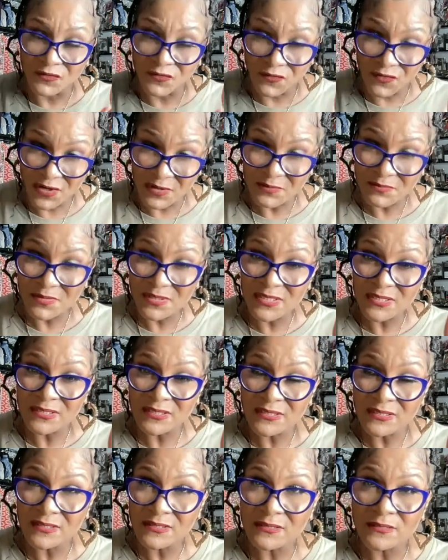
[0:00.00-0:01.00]
November,
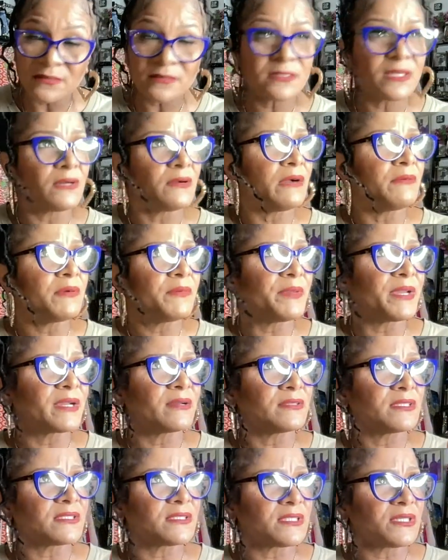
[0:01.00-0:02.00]
no, I went back
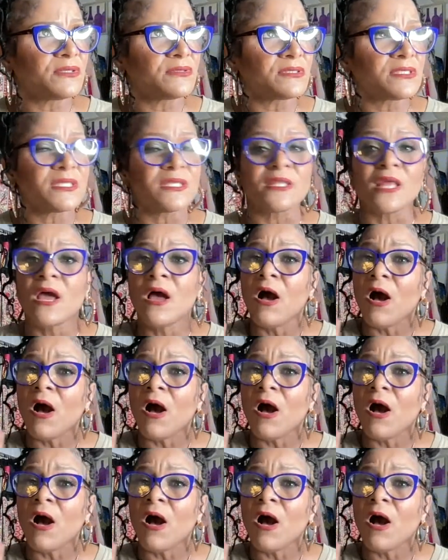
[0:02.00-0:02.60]
on the 13th.